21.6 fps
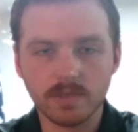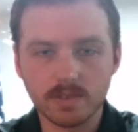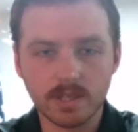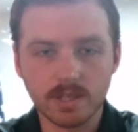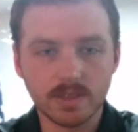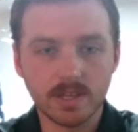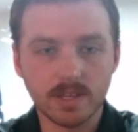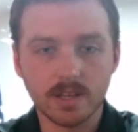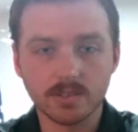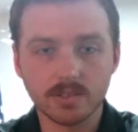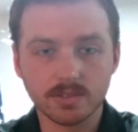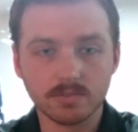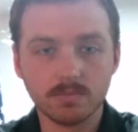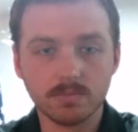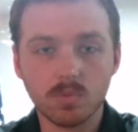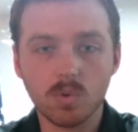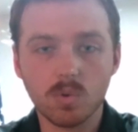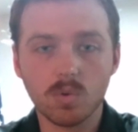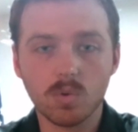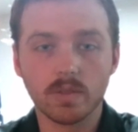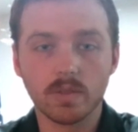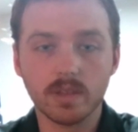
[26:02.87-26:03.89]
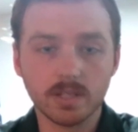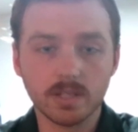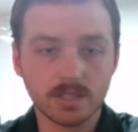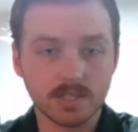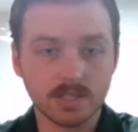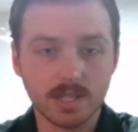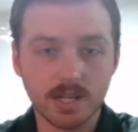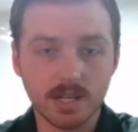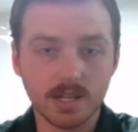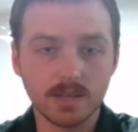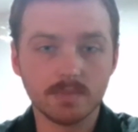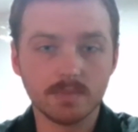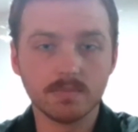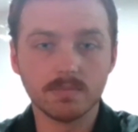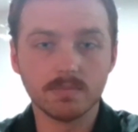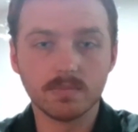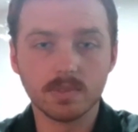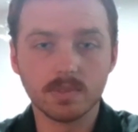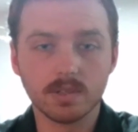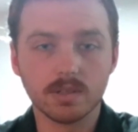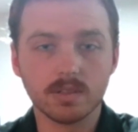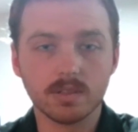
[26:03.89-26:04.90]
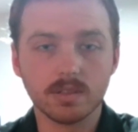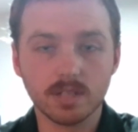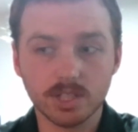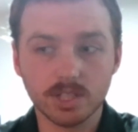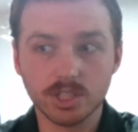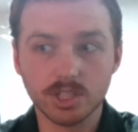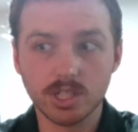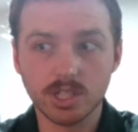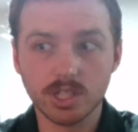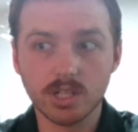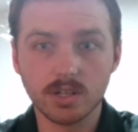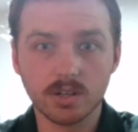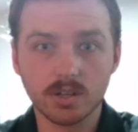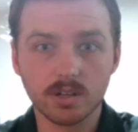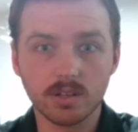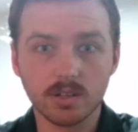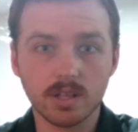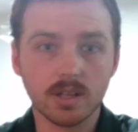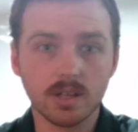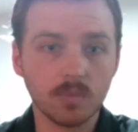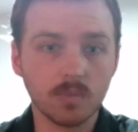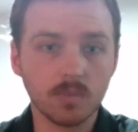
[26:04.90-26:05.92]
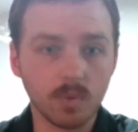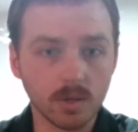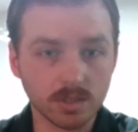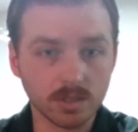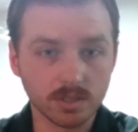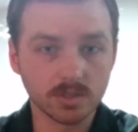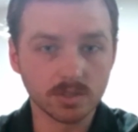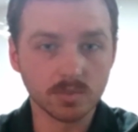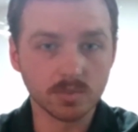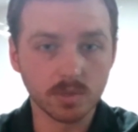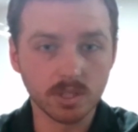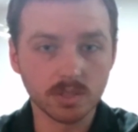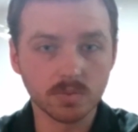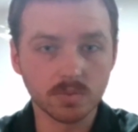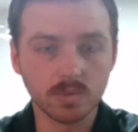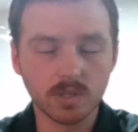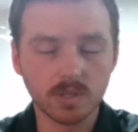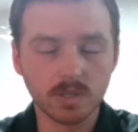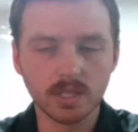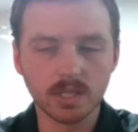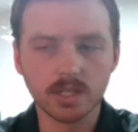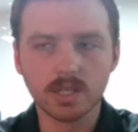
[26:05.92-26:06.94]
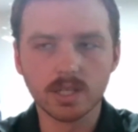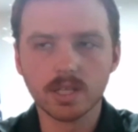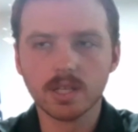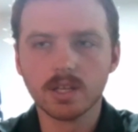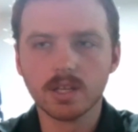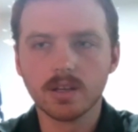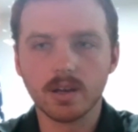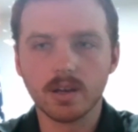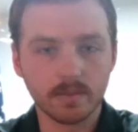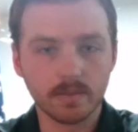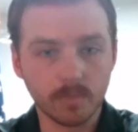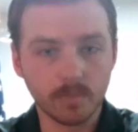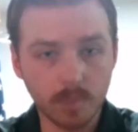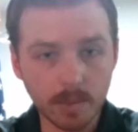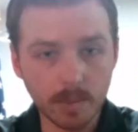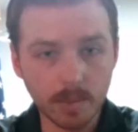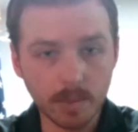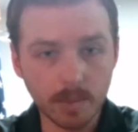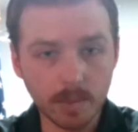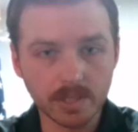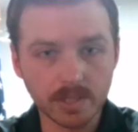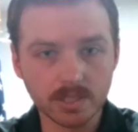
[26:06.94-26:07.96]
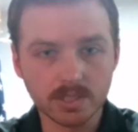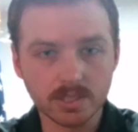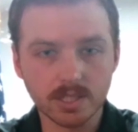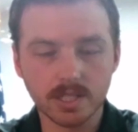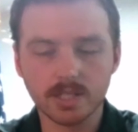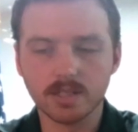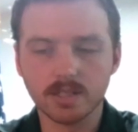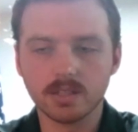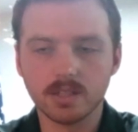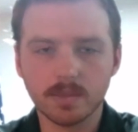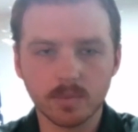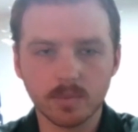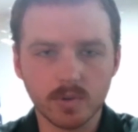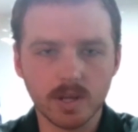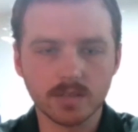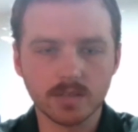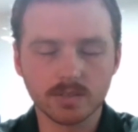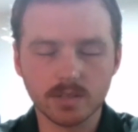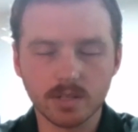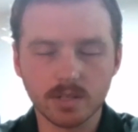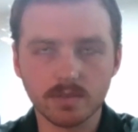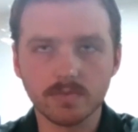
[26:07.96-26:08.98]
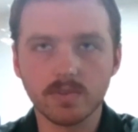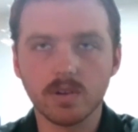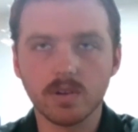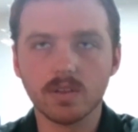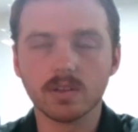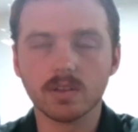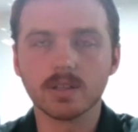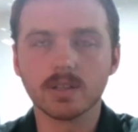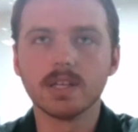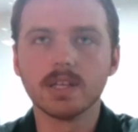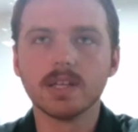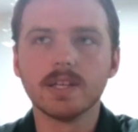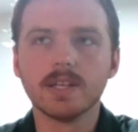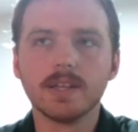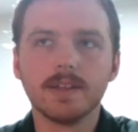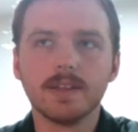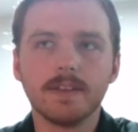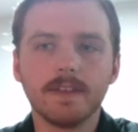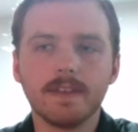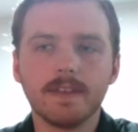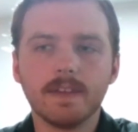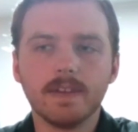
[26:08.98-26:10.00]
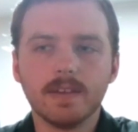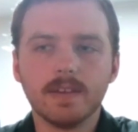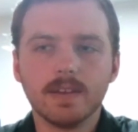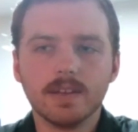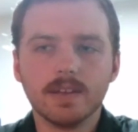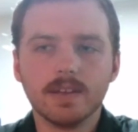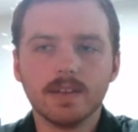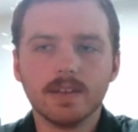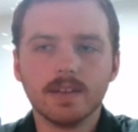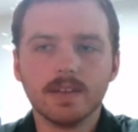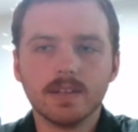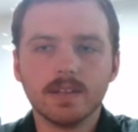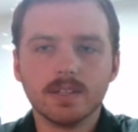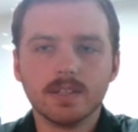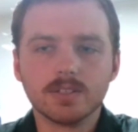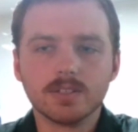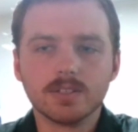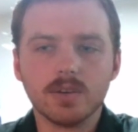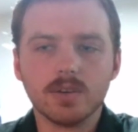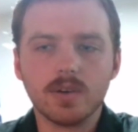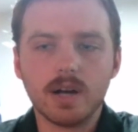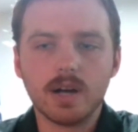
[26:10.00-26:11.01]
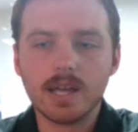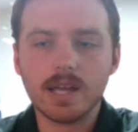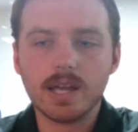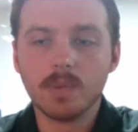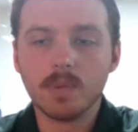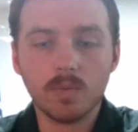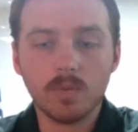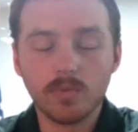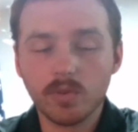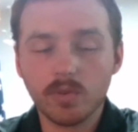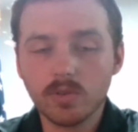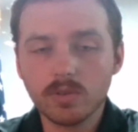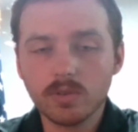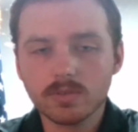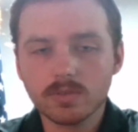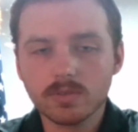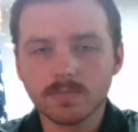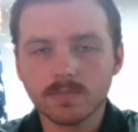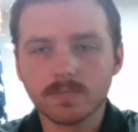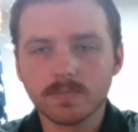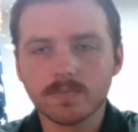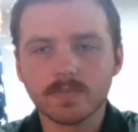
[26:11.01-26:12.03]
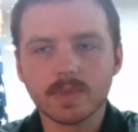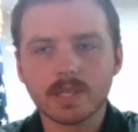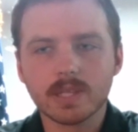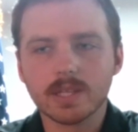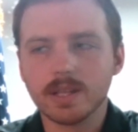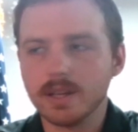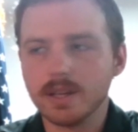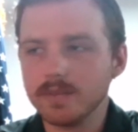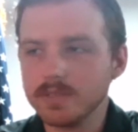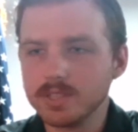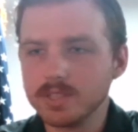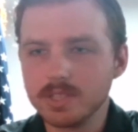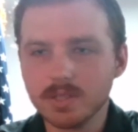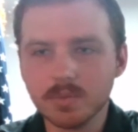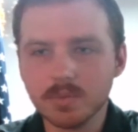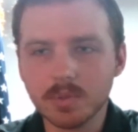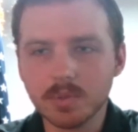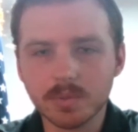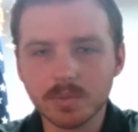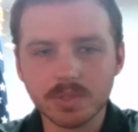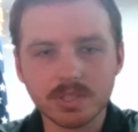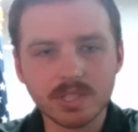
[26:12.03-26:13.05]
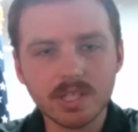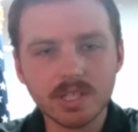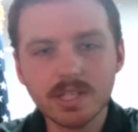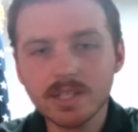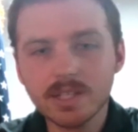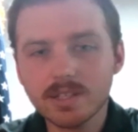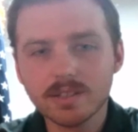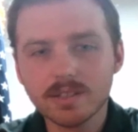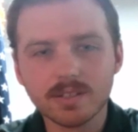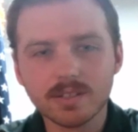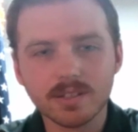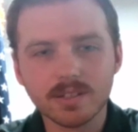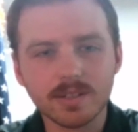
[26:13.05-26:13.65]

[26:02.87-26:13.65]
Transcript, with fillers: 50,000 more this time this year than it was in 2020 on the Republican side, and Democrats are kind of falling. So I am hopeful. Obviously, we will see